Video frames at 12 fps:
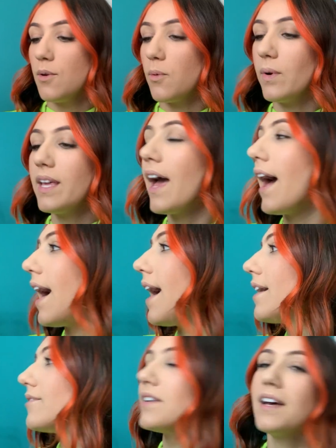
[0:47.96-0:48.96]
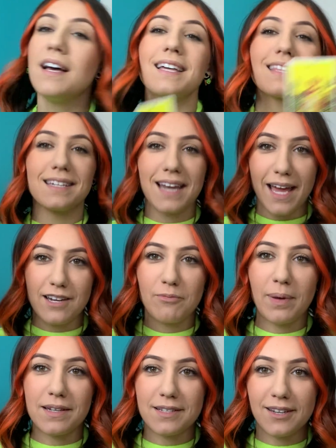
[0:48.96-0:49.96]
We have the Nine of
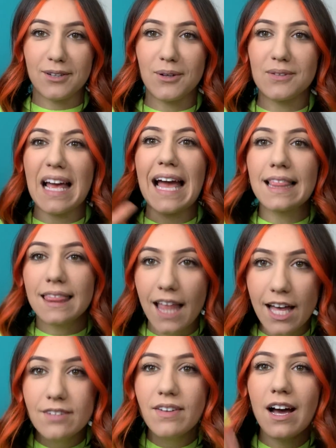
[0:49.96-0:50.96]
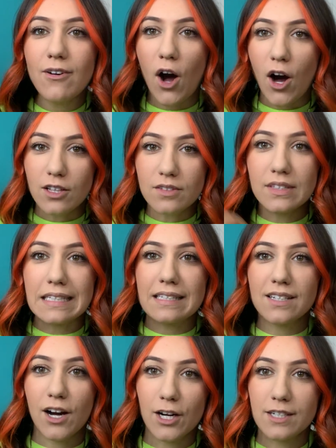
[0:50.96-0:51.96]
Pentacles. I love how all of these
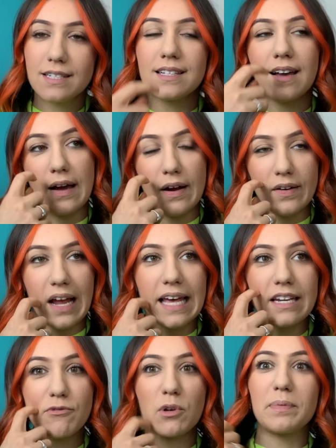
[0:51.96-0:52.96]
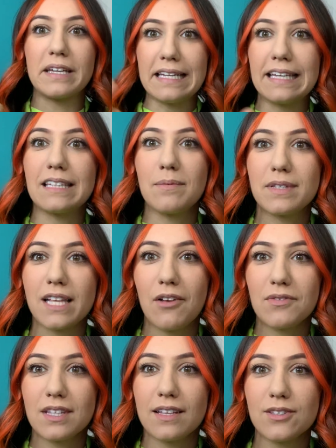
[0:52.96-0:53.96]
cards are kind of repeating
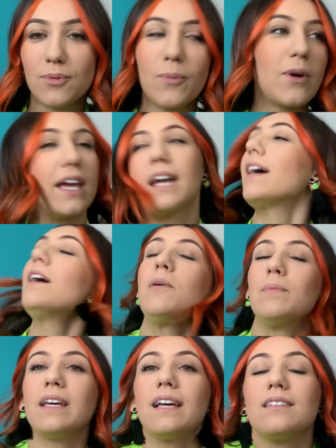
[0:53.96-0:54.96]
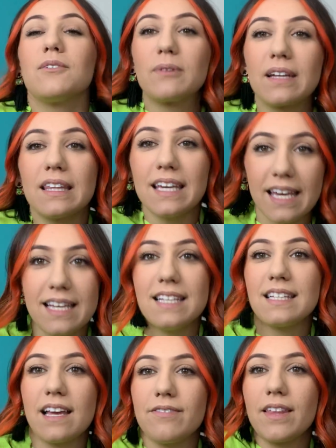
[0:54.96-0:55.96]
themselves this week because it really
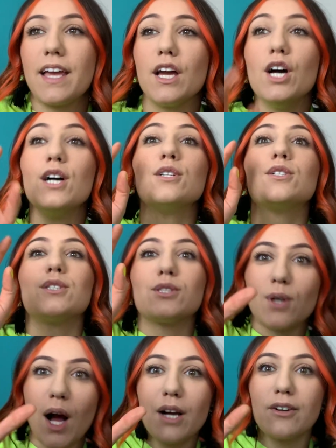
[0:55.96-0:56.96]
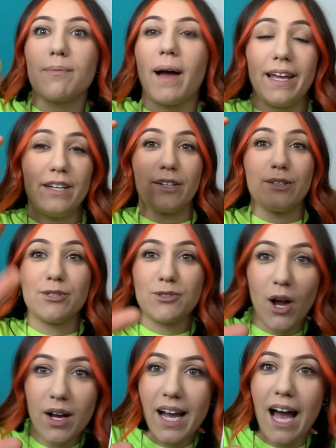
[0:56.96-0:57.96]
is, I feel like, strong reminder,
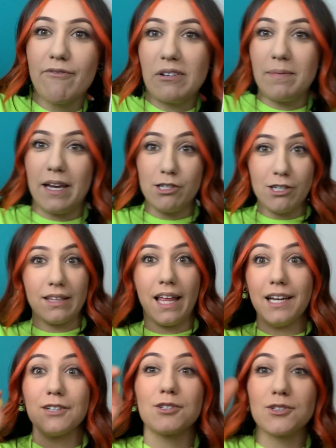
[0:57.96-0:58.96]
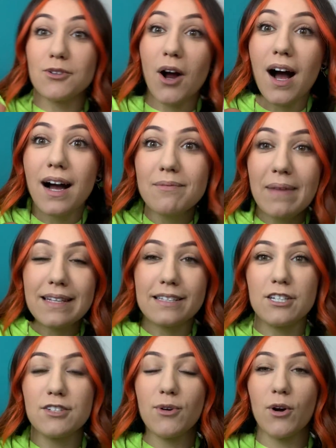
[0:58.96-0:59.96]
strong confirmation, like a strong
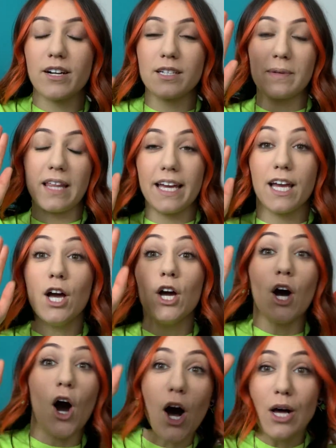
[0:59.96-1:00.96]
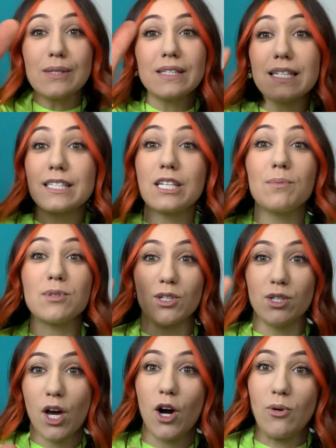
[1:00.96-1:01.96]
message forward to be like, all systems
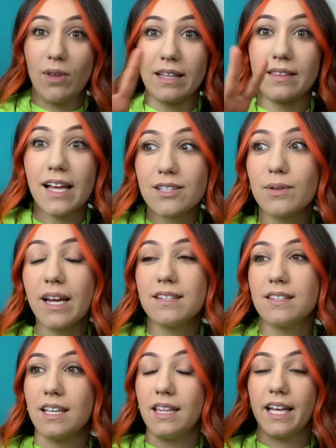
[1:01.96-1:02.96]
go. Like, that's what I see.